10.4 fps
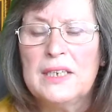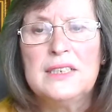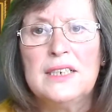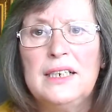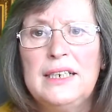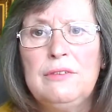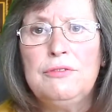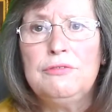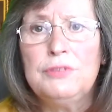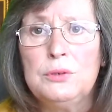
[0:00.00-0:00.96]
to leave
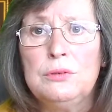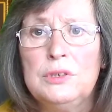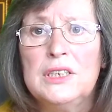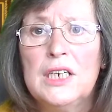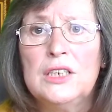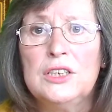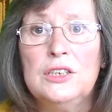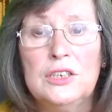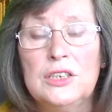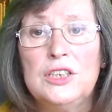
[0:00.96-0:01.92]
food to
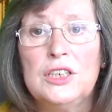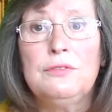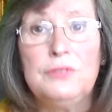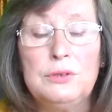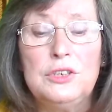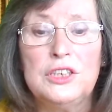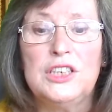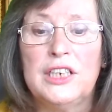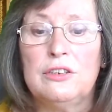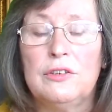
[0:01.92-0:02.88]
nurture future
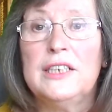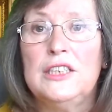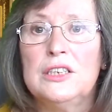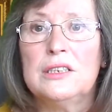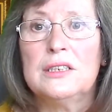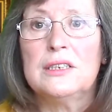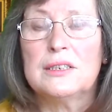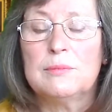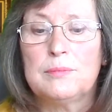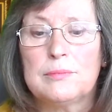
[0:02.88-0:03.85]
generations?